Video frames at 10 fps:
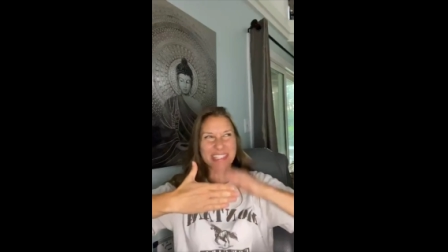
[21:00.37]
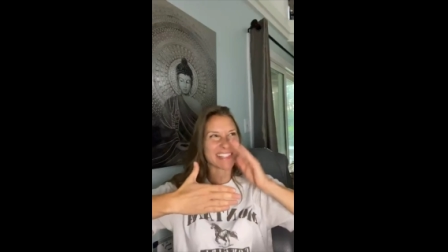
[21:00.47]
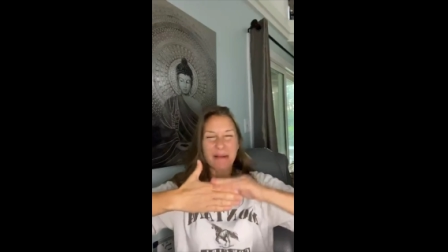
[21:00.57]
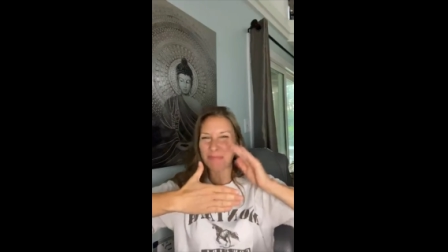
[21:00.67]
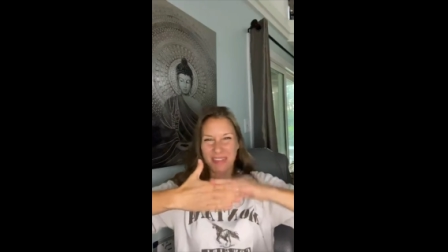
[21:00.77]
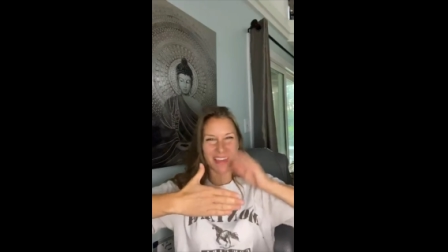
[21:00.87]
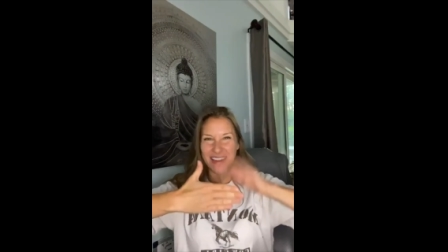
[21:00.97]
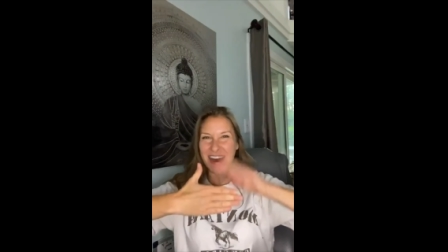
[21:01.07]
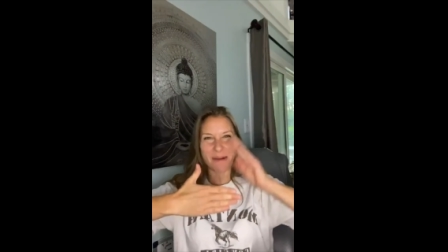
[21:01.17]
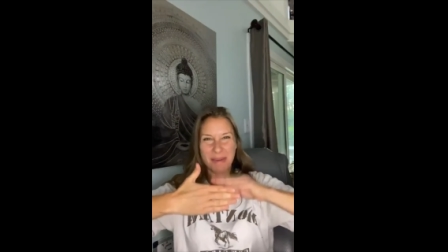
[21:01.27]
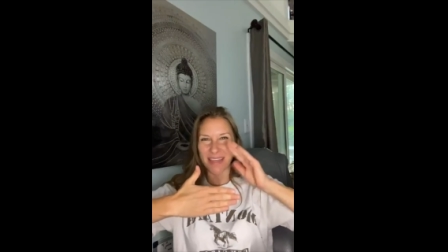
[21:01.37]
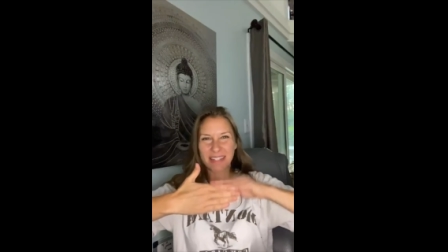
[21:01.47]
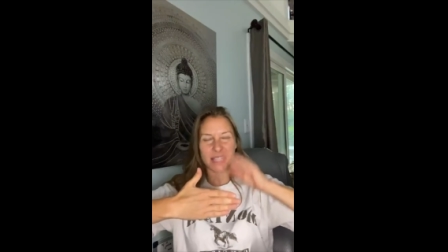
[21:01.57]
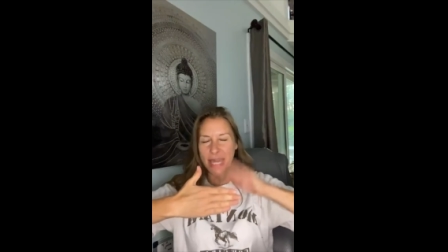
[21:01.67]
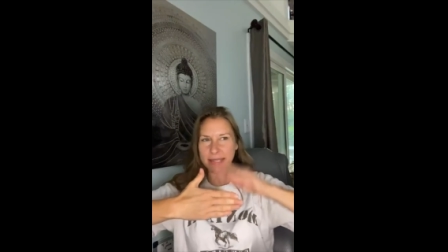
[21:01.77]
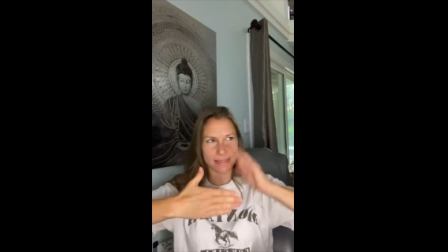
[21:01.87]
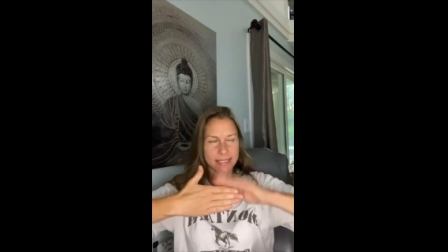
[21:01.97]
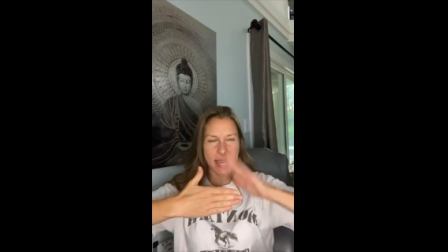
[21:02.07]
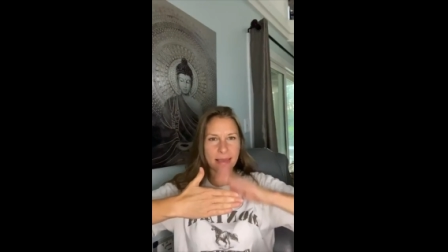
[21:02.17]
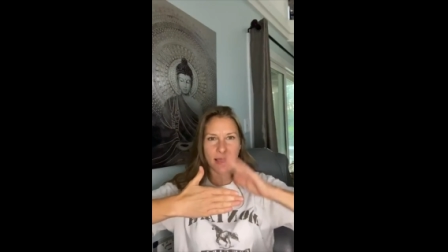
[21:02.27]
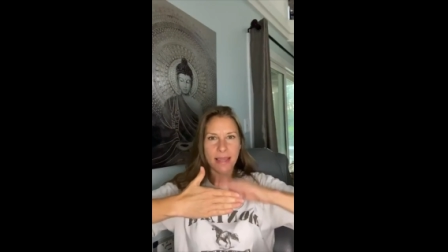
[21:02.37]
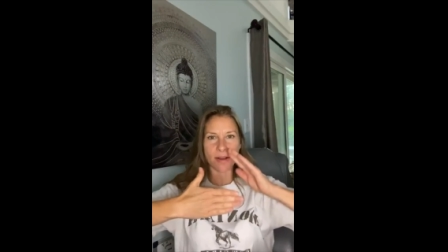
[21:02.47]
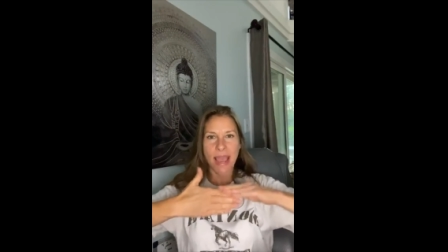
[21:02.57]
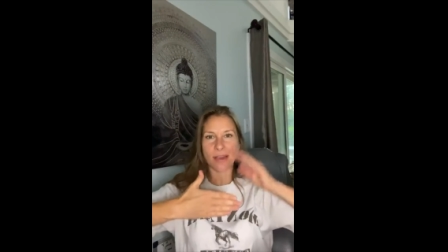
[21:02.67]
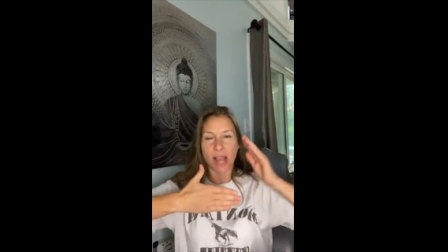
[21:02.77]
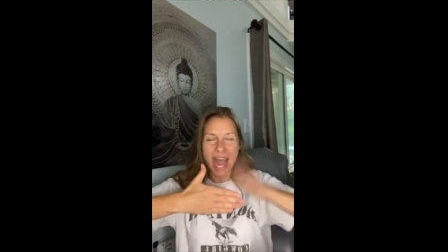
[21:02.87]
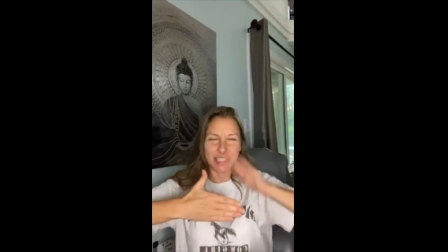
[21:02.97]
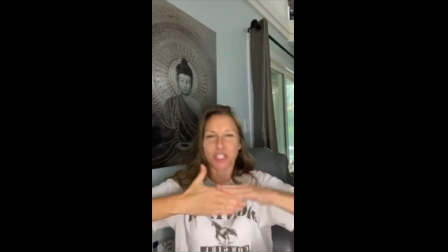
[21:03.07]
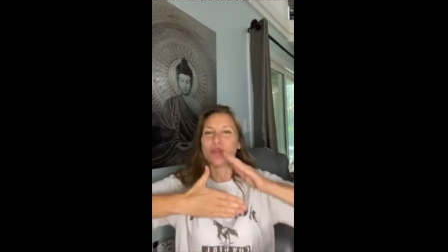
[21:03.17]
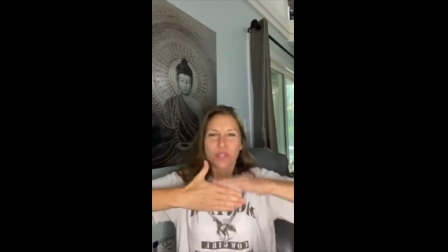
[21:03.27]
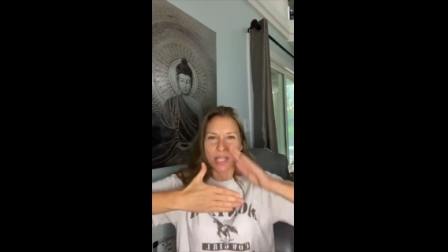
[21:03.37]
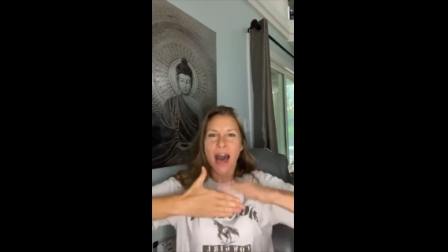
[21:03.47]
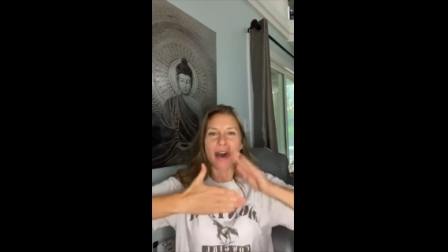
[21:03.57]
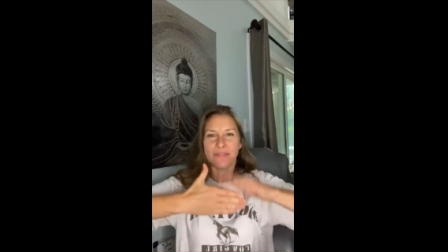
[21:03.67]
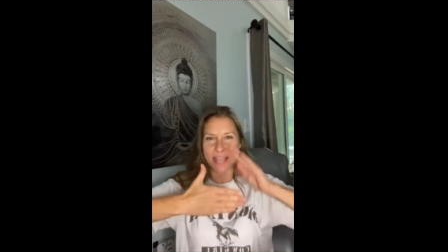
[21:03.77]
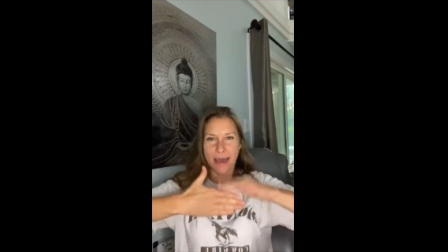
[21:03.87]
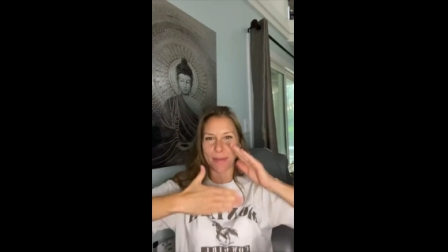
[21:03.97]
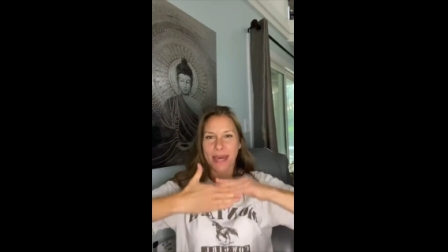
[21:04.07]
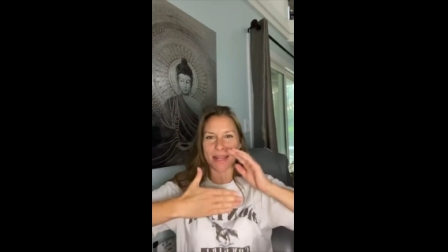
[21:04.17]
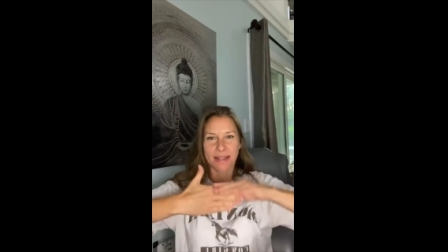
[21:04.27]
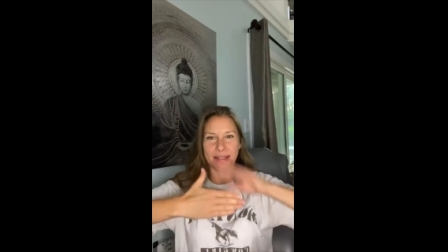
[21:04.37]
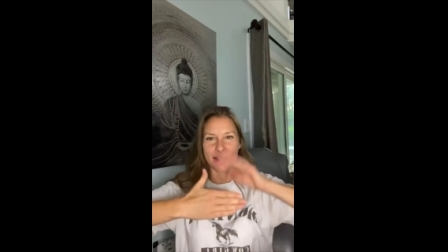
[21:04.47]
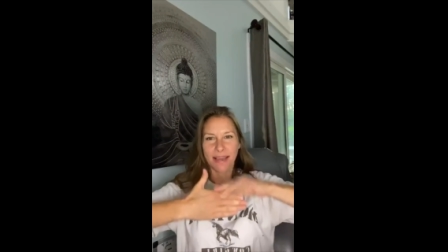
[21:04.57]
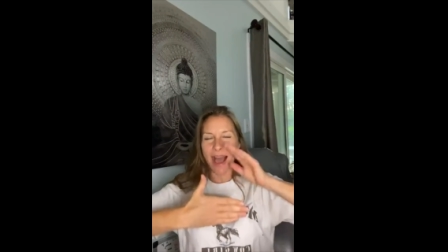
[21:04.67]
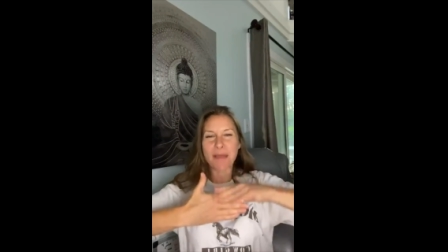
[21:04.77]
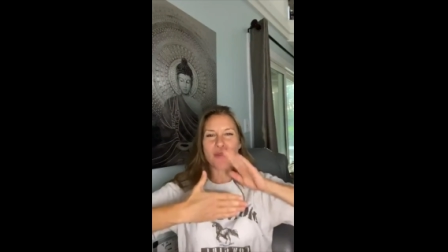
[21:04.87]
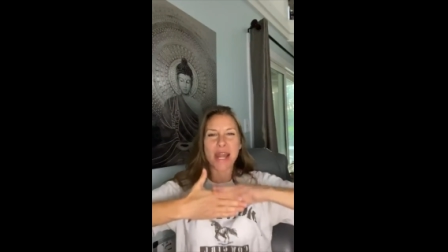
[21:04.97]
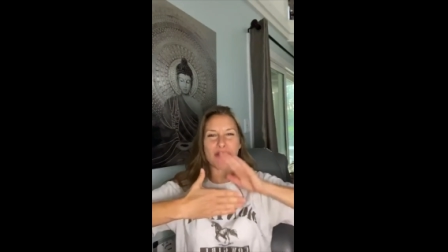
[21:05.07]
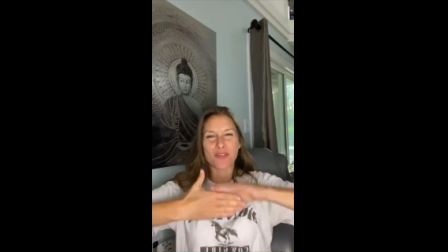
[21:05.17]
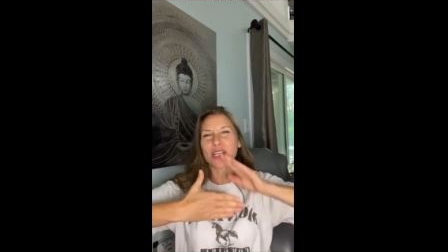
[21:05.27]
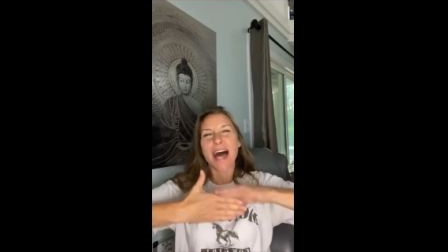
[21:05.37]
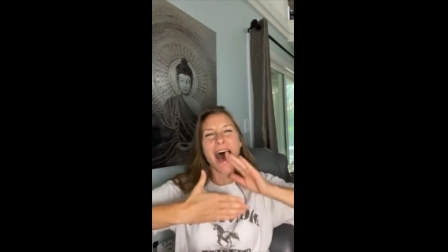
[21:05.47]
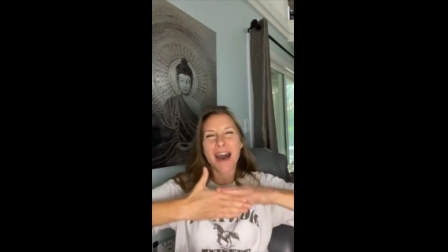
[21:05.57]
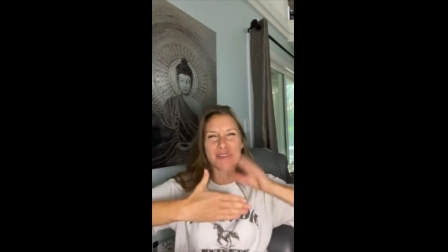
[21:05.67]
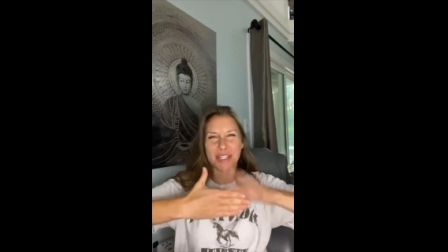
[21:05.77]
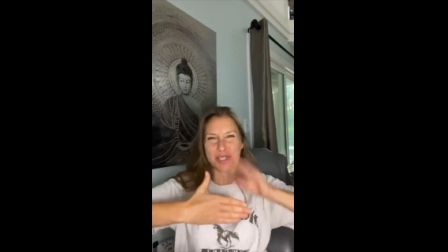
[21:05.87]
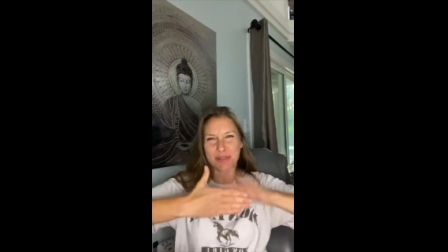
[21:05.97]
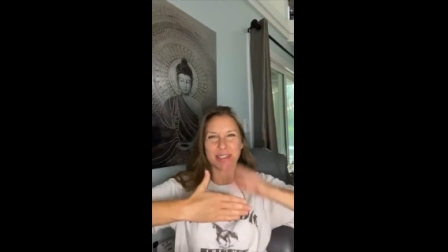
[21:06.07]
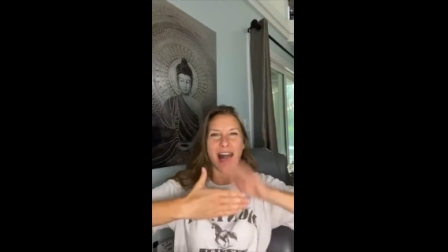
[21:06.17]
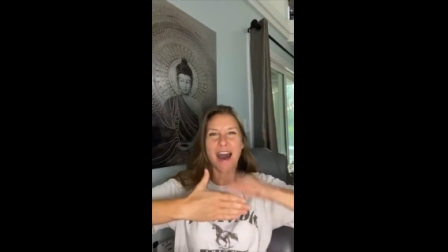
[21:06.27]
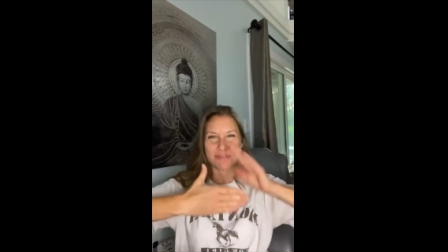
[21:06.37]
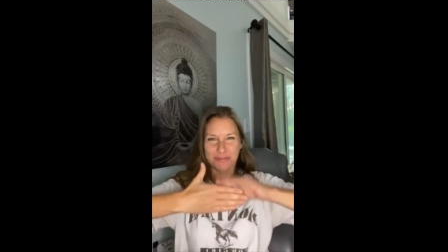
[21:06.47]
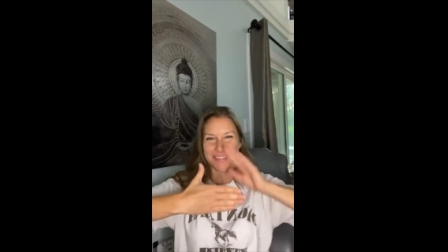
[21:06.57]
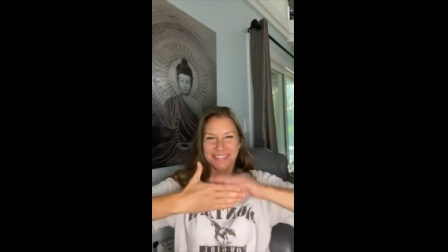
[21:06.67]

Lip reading: or something come in, like say it like you're angry. I choose love, damn it. I'm ready for love. I choose love.